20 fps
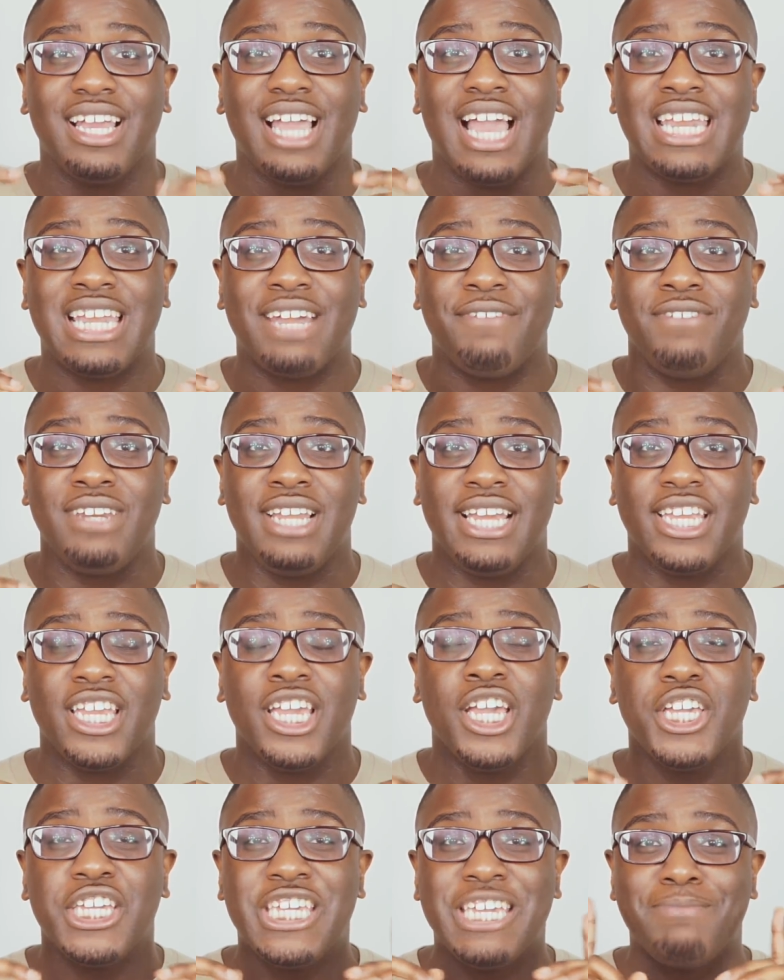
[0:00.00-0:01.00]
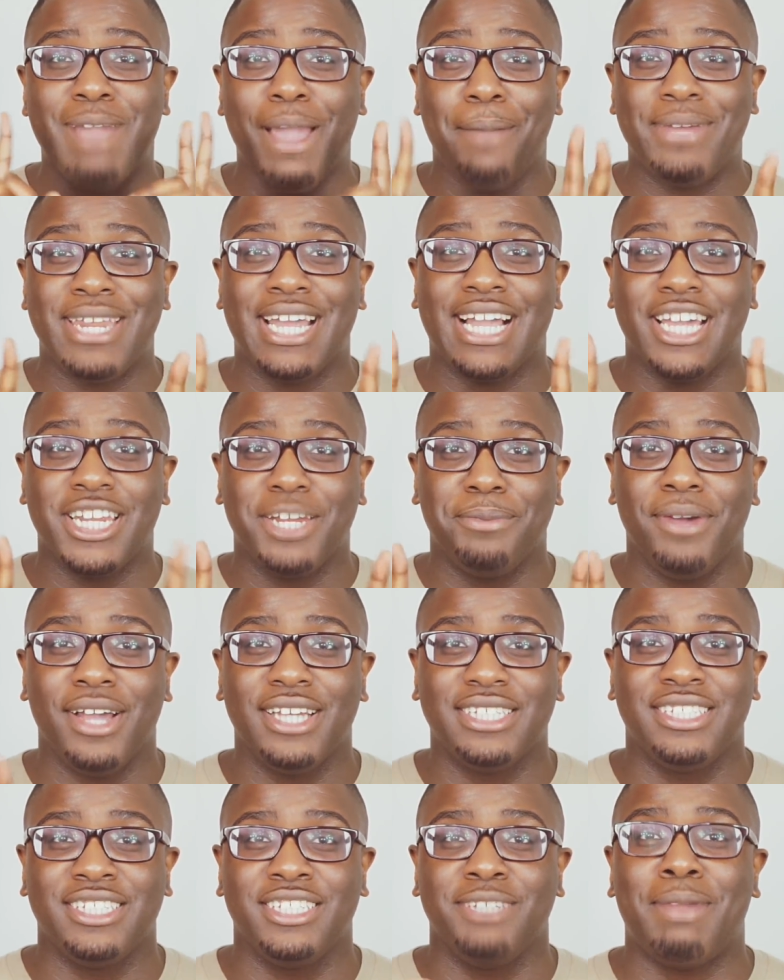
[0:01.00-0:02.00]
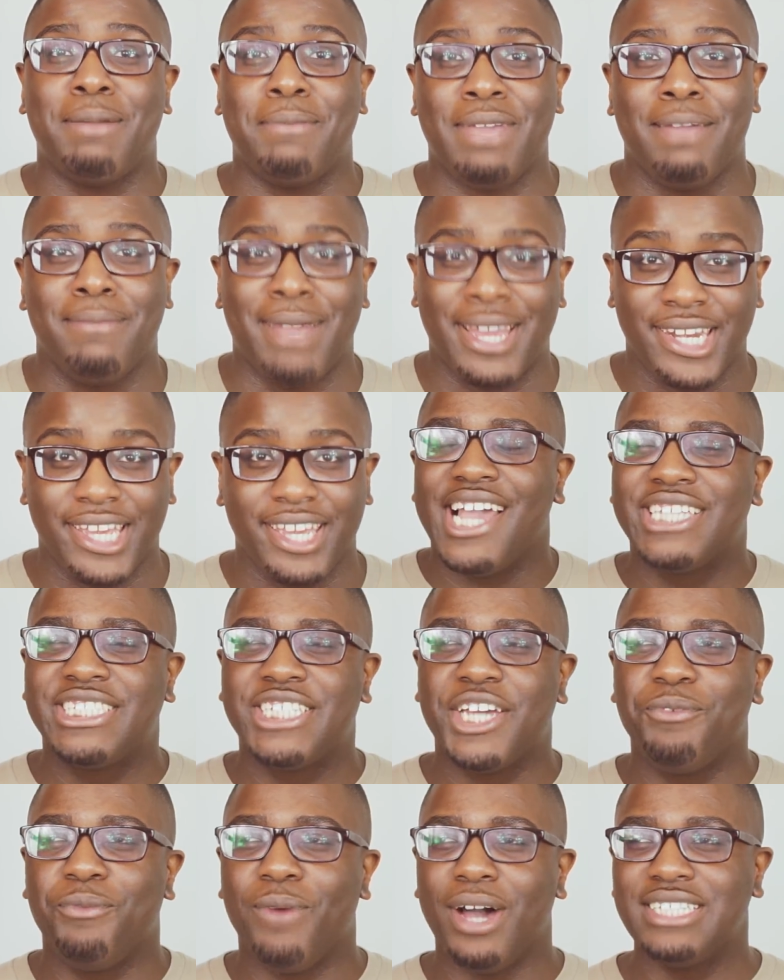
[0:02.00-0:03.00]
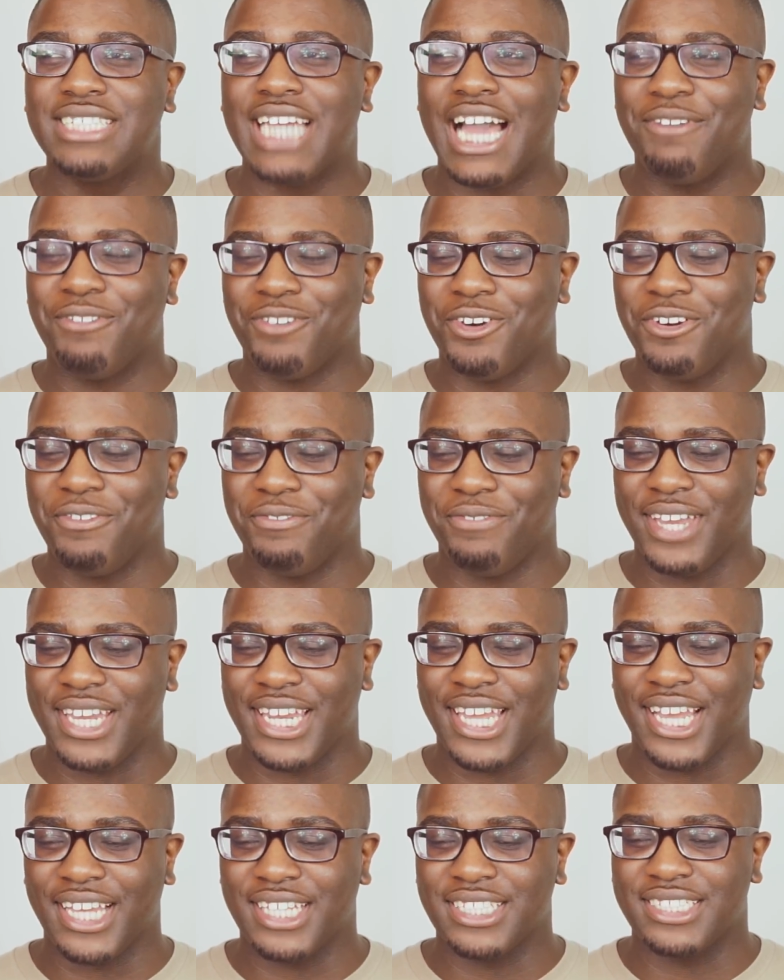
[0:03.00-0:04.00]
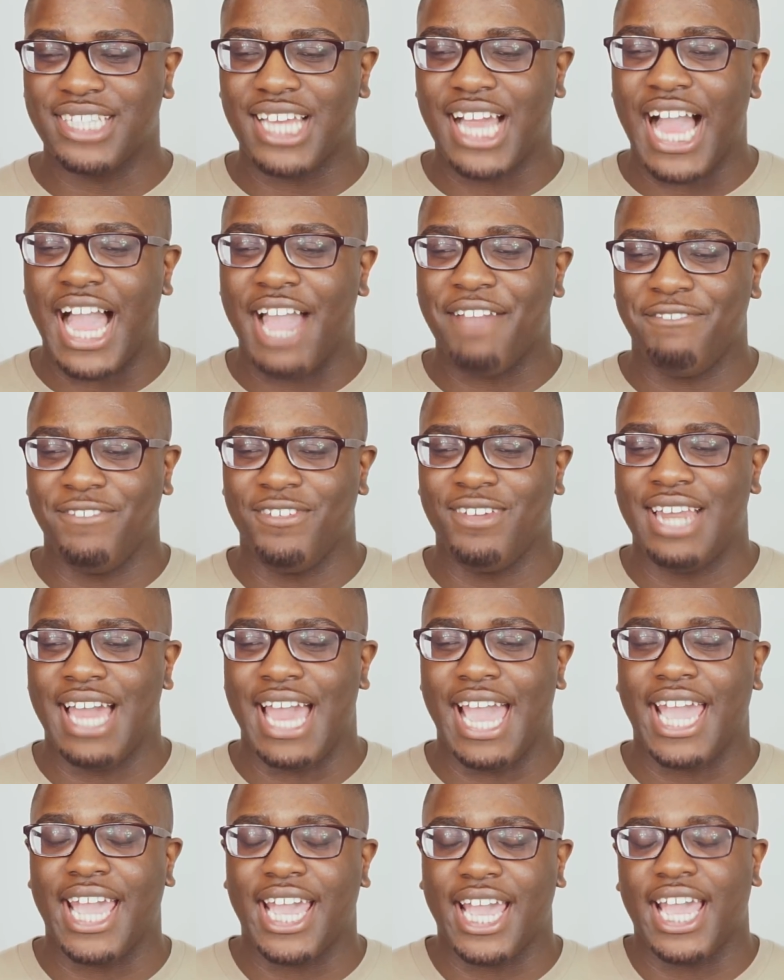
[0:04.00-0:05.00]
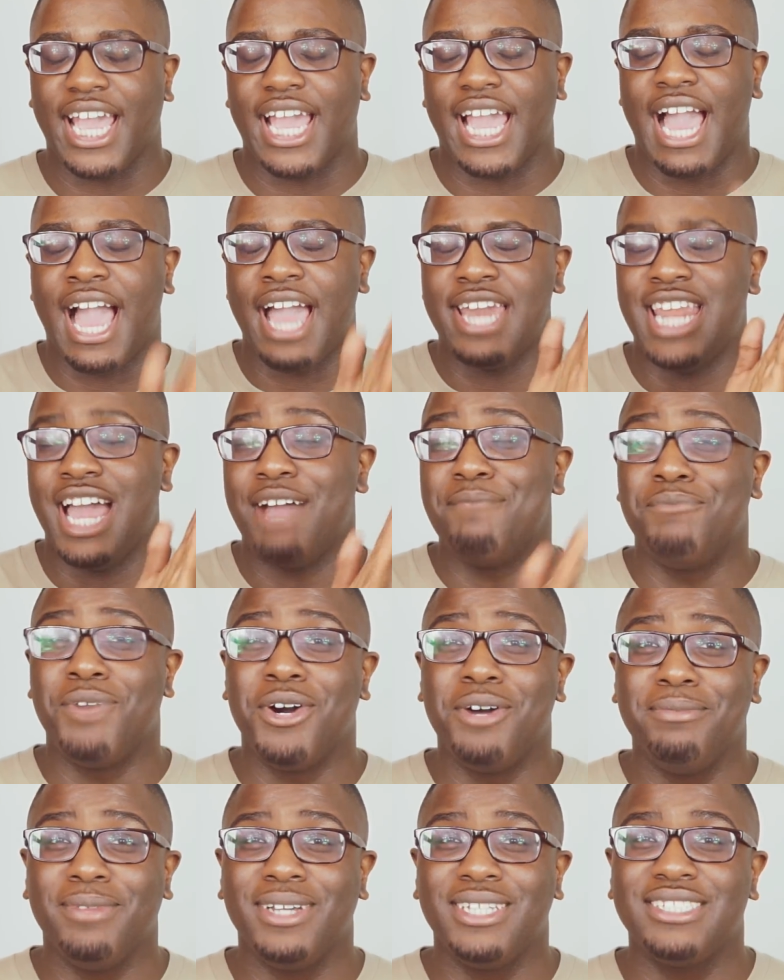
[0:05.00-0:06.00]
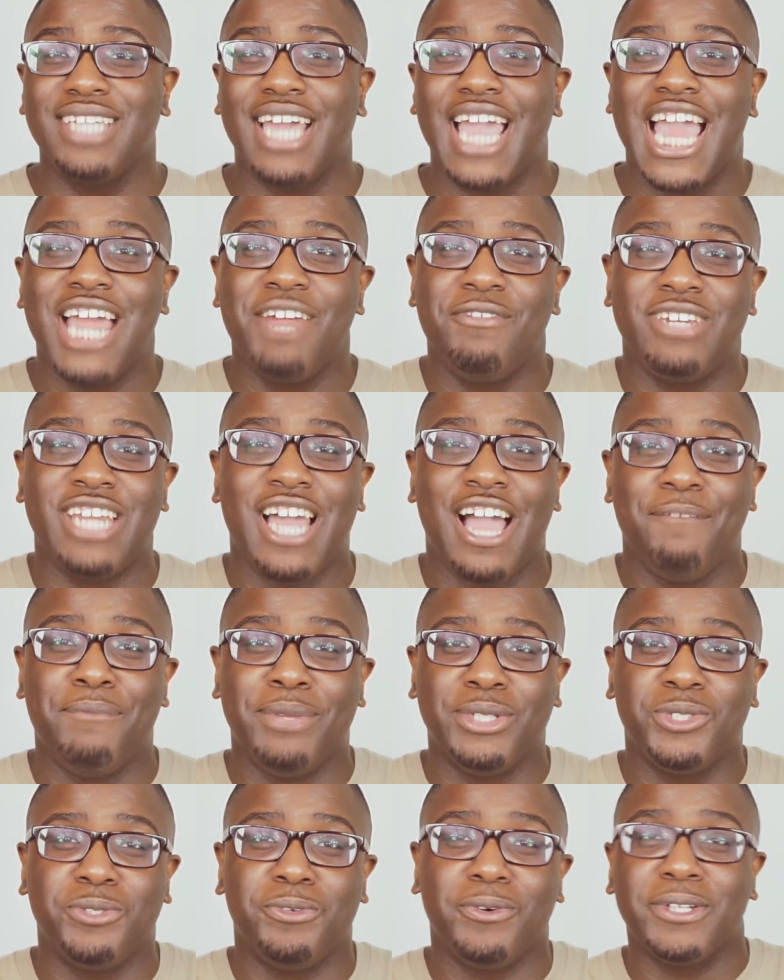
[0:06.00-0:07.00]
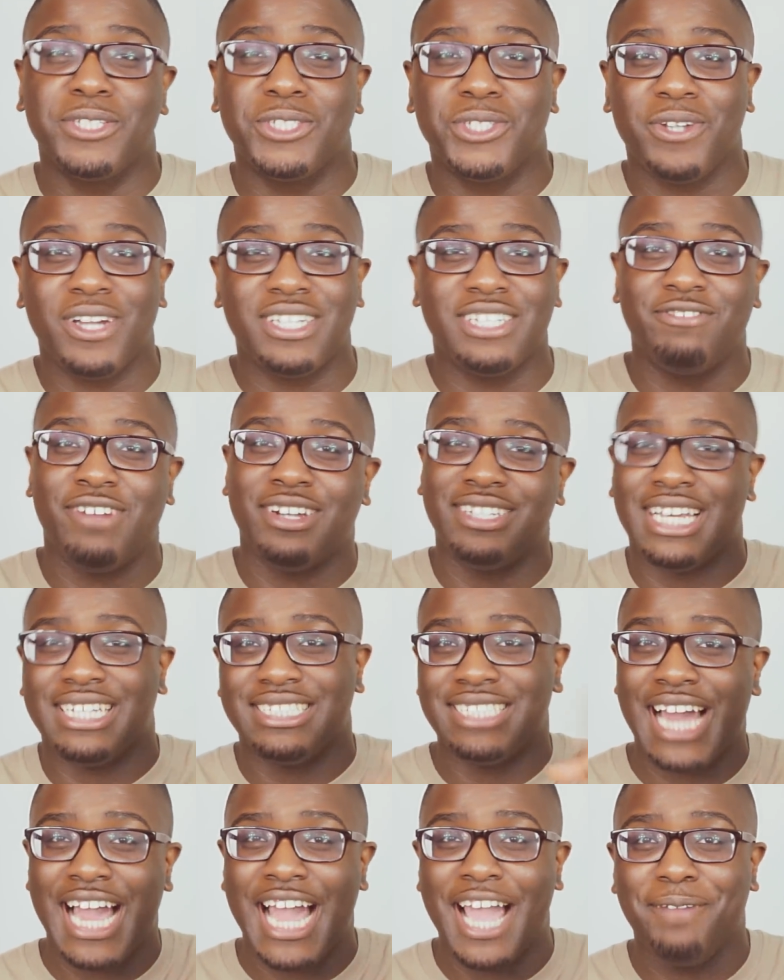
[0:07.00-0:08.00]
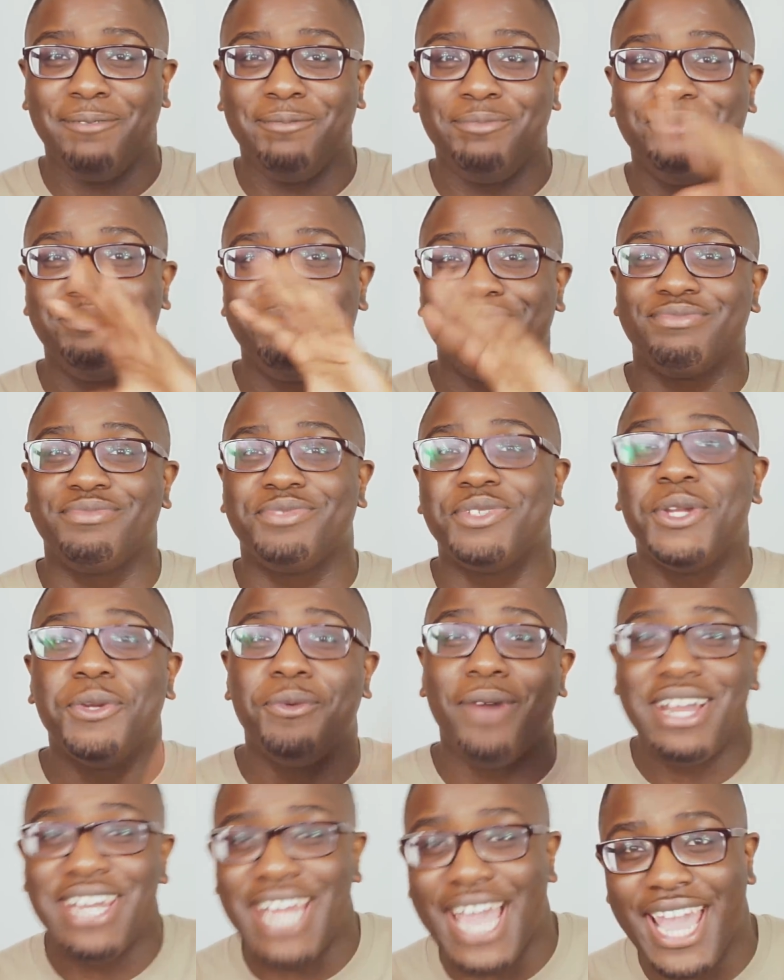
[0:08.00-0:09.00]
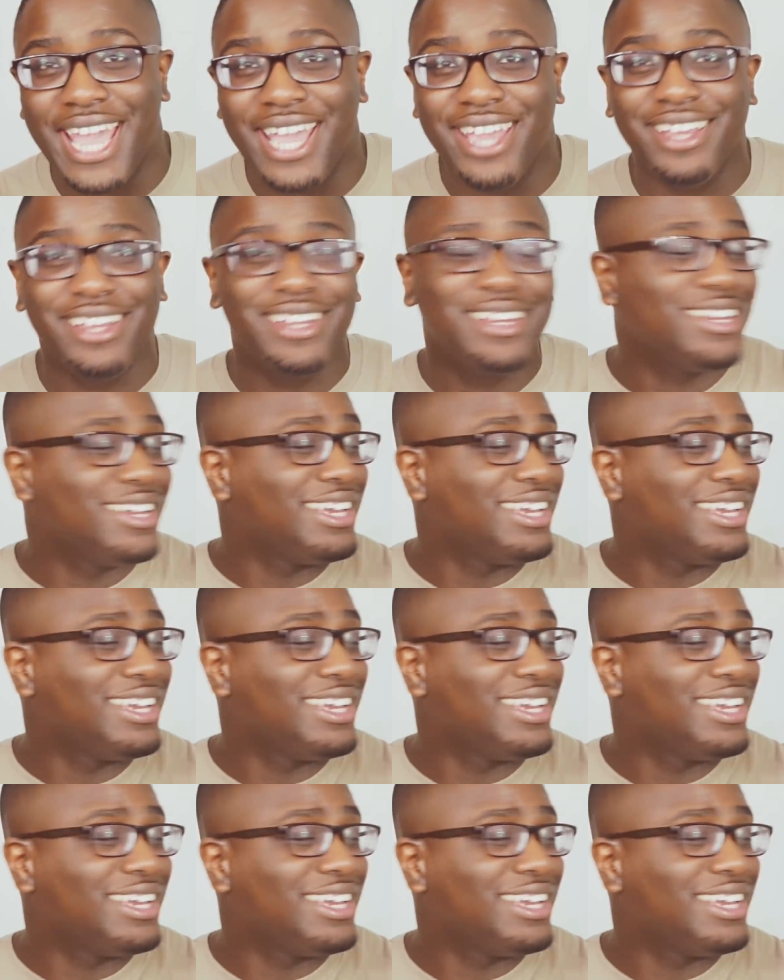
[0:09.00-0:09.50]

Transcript: And I feel like you might be that kind of person, you might be a Manny. So once I've caught feelings, I feel like at that moment, everyone that I've been talking to at around that time, who are they?